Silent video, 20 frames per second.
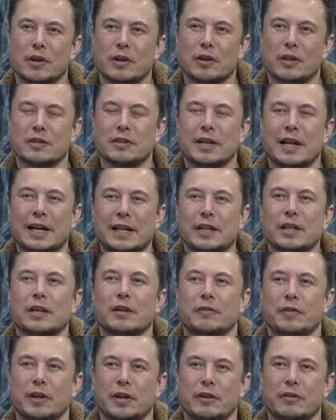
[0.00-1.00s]
there's likely to
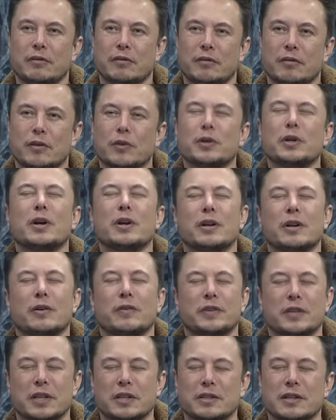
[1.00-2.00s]
be we don't know
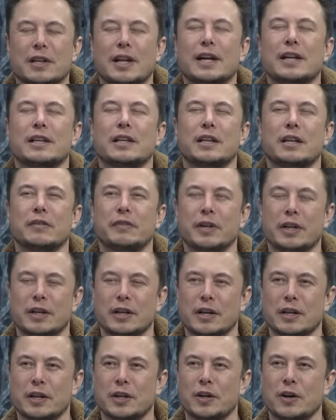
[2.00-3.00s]
but there's likely to be
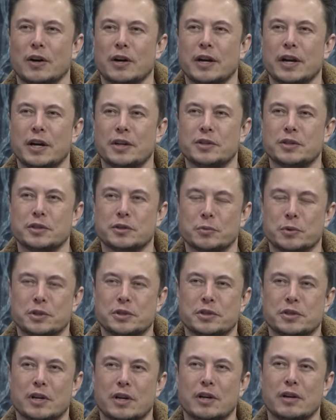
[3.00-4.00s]
another Dark Ages,
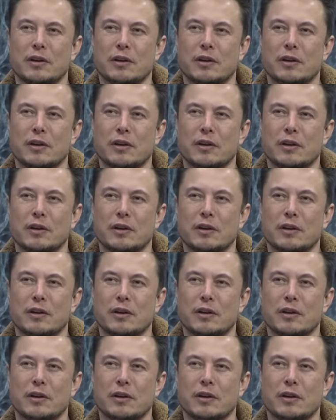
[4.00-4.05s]
which